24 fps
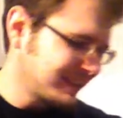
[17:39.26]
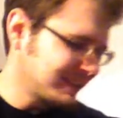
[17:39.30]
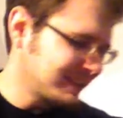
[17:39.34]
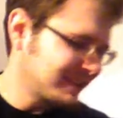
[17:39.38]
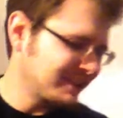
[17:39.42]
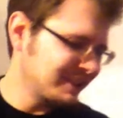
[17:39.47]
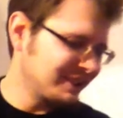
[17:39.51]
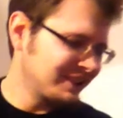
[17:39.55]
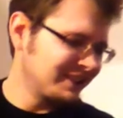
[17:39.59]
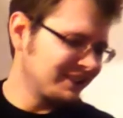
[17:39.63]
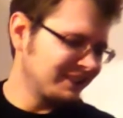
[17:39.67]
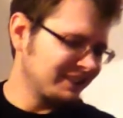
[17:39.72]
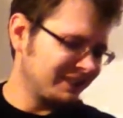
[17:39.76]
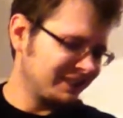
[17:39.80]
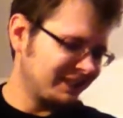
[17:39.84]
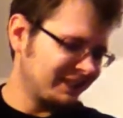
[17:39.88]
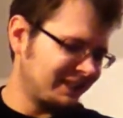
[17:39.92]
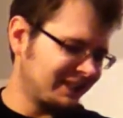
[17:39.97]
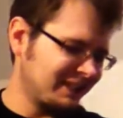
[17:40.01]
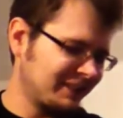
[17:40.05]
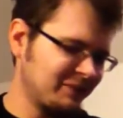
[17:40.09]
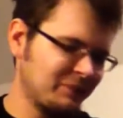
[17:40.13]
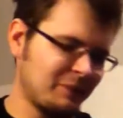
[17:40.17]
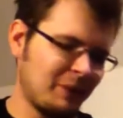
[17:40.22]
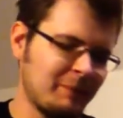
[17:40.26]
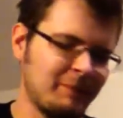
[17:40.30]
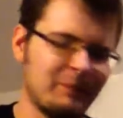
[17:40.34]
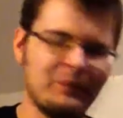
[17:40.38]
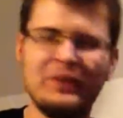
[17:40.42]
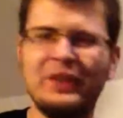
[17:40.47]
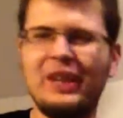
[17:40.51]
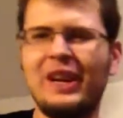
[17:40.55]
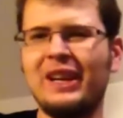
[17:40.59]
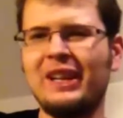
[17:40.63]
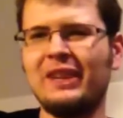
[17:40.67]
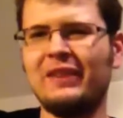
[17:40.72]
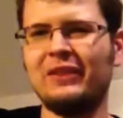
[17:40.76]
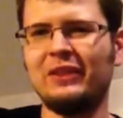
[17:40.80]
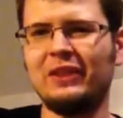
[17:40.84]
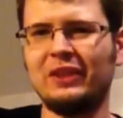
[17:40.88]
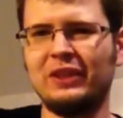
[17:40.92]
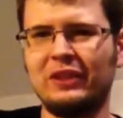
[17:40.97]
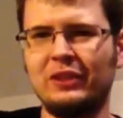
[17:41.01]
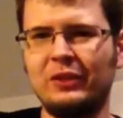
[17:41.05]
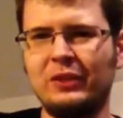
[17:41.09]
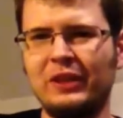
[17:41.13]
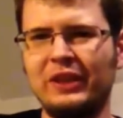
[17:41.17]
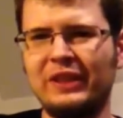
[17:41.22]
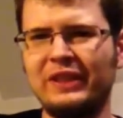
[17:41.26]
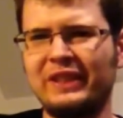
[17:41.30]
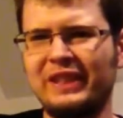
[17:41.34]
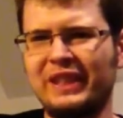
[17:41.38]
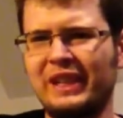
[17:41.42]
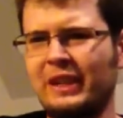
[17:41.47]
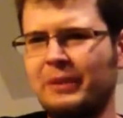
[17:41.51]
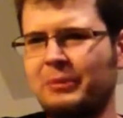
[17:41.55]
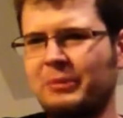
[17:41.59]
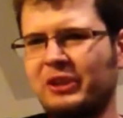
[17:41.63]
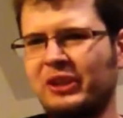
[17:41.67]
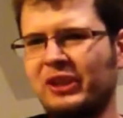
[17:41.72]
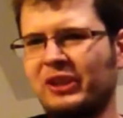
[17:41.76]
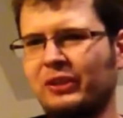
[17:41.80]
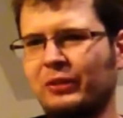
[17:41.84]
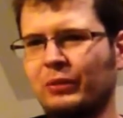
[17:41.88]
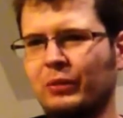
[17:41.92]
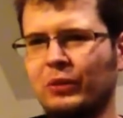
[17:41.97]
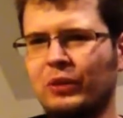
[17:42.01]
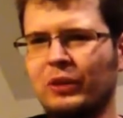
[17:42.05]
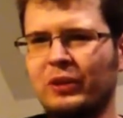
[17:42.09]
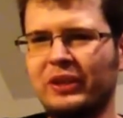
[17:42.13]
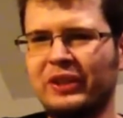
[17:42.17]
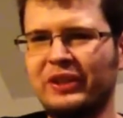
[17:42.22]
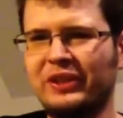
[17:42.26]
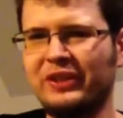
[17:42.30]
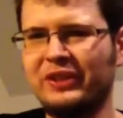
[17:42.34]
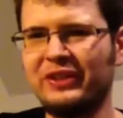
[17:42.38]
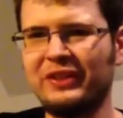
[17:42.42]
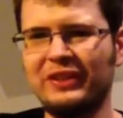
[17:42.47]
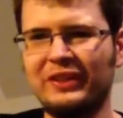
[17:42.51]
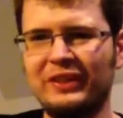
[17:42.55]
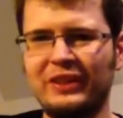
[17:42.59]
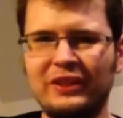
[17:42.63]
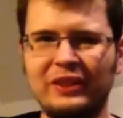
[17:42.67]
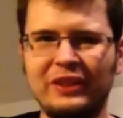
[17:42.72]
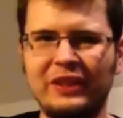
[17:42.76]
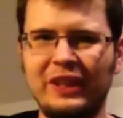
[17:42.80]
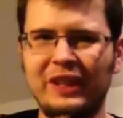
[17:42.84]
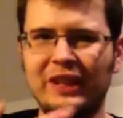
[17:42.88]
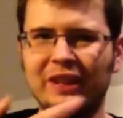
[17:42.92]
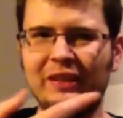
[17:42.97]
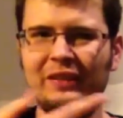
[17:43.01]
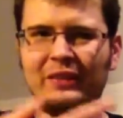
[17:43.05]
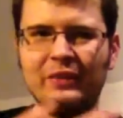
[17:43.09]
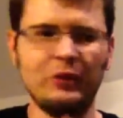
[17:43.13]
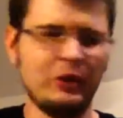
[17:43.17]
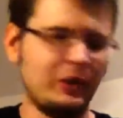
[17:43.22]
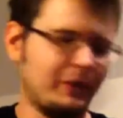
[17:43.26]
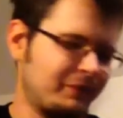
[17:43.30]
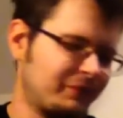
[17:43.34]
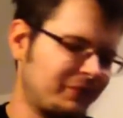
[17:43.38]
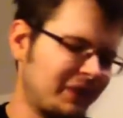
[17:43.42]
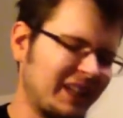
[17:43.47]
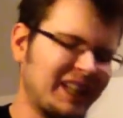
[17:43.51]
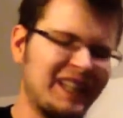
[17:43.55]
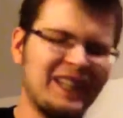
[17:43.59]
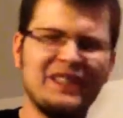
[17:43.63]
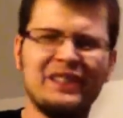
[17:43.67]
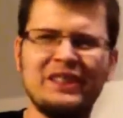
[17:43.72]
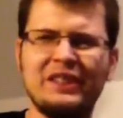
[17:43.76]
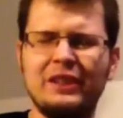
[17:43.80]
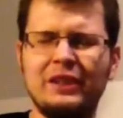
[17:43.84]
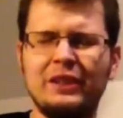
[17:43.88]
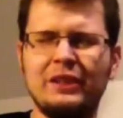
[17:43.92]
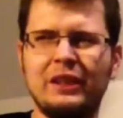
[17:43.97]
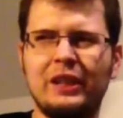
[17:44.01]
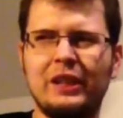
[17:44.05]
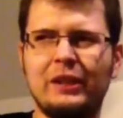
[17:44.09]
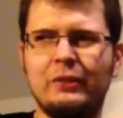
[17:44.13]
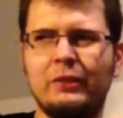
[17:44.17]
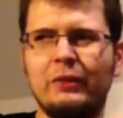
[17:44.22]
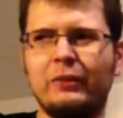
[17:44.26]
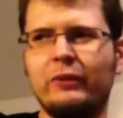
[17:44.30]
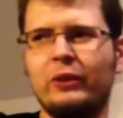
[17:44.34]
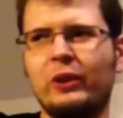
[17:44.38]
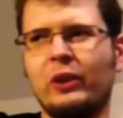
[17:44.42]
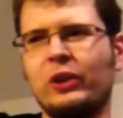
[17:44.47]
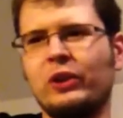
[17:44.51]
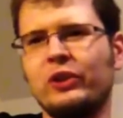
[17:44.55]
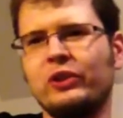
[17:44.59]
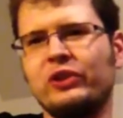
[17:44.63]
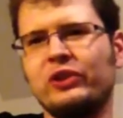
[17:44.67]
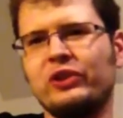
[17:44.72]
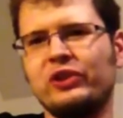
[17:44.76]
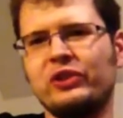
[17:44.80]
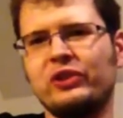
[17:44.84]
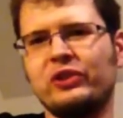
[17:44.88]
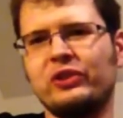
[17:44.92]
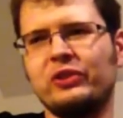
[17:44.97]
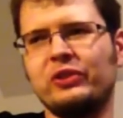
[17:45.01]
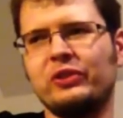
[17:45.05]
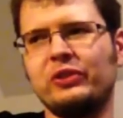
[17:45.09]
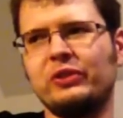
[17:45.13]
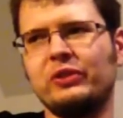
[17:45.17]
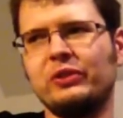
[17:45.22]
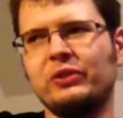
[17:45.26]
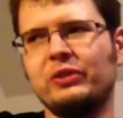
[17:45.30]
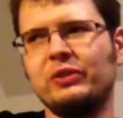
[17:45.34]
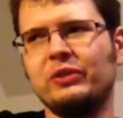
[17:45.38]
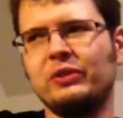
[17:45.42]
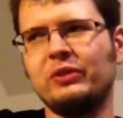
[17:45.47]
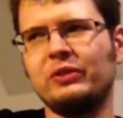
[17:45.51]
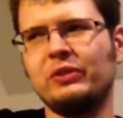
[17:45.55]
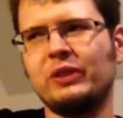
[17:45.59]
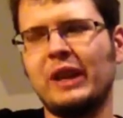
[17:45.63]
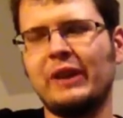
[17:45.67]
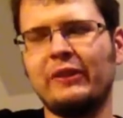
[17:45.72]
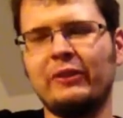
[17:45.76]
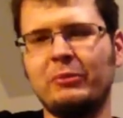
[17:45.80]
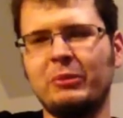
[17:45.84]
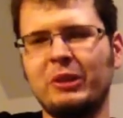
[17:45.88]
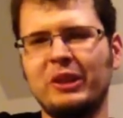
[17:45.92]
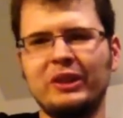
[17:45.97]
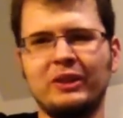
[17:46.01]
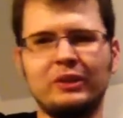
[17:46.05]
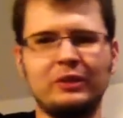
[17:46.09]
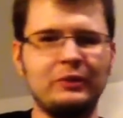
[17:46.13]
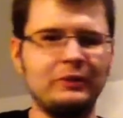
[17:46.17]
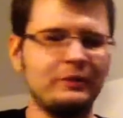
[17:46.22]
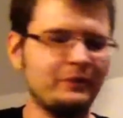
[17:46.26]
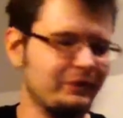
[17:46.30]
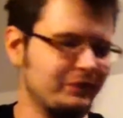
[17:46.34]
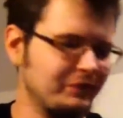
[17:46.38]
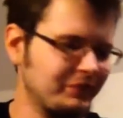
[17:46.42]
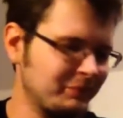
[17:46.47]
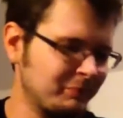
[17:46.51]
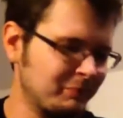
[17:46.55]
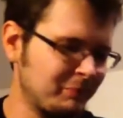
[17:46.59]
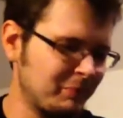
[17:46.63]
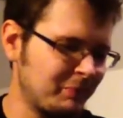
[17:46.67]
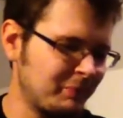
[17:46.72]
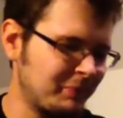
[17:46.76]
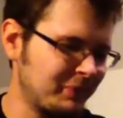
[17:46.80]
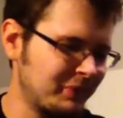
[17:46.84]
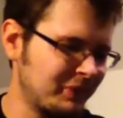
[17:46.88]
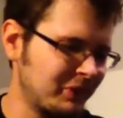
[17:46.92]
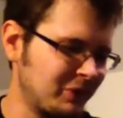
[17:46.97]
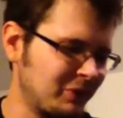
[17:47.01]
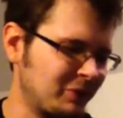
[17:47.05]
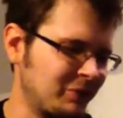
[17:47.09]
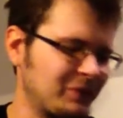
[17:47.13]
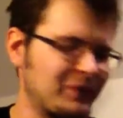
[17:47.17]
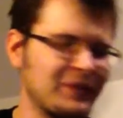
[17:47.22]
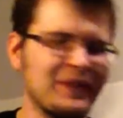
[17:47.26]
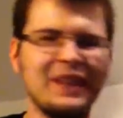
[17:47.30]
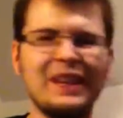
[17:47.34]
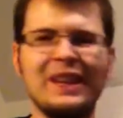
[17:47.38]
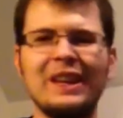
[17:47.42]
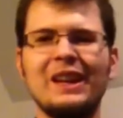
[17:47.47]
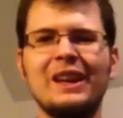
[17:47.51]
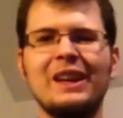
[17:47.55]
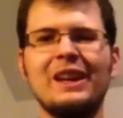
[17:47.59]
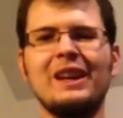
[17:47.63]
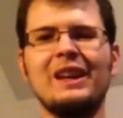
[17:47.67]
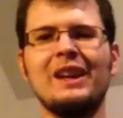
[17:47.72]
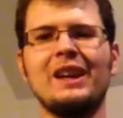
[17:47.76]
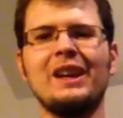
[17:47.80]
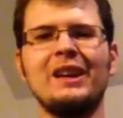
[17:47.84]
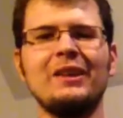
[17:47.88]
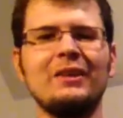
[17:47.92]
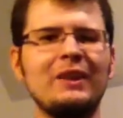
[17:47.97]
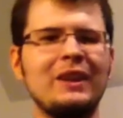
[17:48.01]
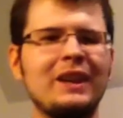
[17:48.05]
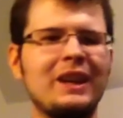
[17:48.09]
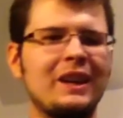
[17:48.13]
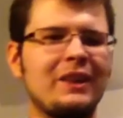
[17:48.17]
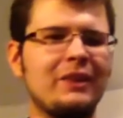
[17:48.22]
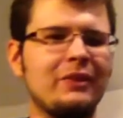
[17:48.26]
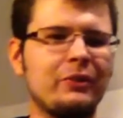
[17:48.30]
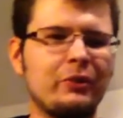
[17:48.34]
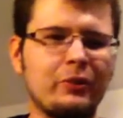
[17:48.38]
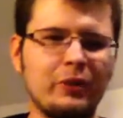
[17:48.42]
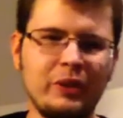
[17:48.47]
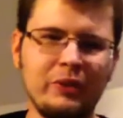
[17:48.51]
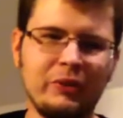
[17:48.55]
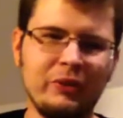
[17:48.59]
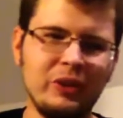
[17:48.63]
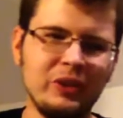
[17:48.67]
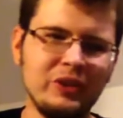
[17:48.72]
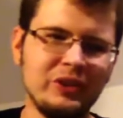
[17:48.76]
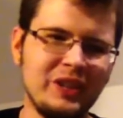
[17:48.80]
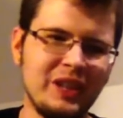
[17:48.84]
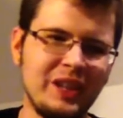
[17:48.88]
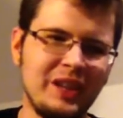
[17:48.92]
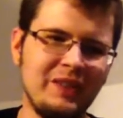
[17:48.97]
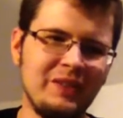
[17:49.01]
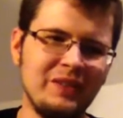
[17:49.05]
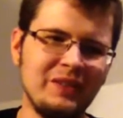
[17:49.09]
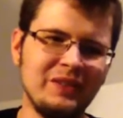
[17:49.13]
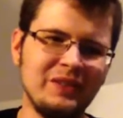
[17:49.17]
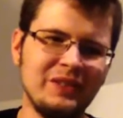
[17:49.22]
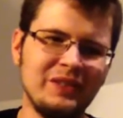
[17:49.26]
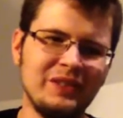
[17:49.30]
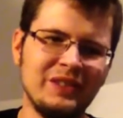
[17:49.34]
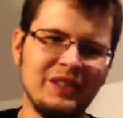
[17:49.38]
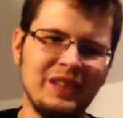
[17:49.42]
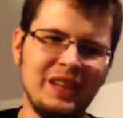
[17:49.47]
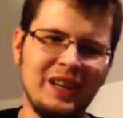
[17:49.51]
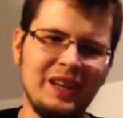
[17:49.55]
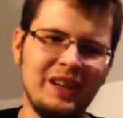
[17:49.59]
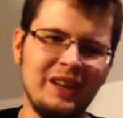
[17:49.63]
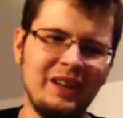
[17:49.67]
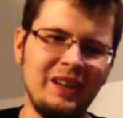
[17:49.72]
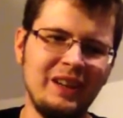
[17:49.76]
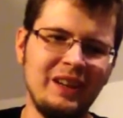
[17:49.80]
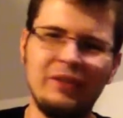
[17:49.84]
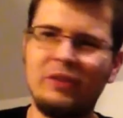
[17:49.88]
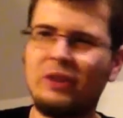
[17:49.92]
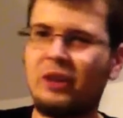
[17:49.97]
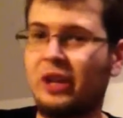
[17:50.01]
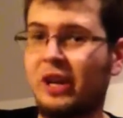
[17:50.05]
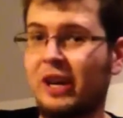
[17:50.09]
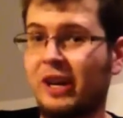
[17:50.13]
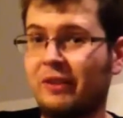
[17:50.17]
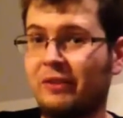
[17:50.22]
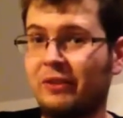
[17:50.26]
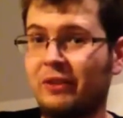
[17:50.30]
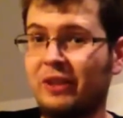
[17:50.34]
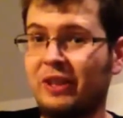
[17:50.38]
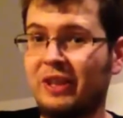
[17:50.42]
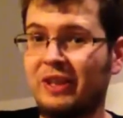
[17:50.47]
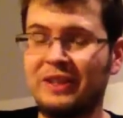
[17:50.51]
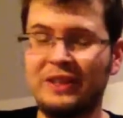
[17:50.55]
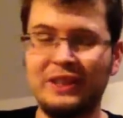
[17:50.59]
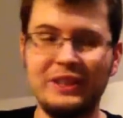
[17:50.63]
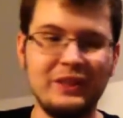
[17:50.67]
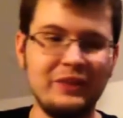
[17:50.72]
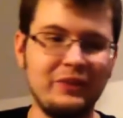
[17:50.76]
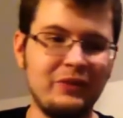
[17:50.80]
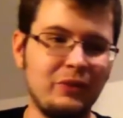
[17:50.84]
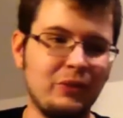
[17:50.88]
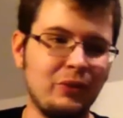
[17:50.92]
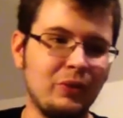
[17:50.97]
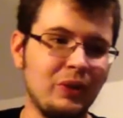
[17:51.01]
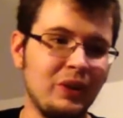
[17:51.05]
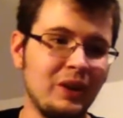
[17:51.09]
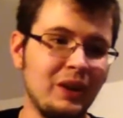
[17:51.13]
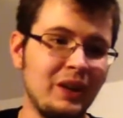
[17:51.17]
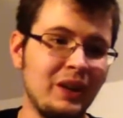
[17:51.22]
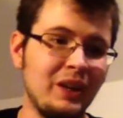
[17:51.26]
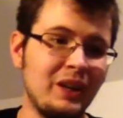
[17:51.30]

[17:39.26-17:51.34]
Okay, I'm not even doing these in any particular order. This is just like, well, I guess they're like reverse alphabetical. So, here we have one of the first games that I ever got for the N64.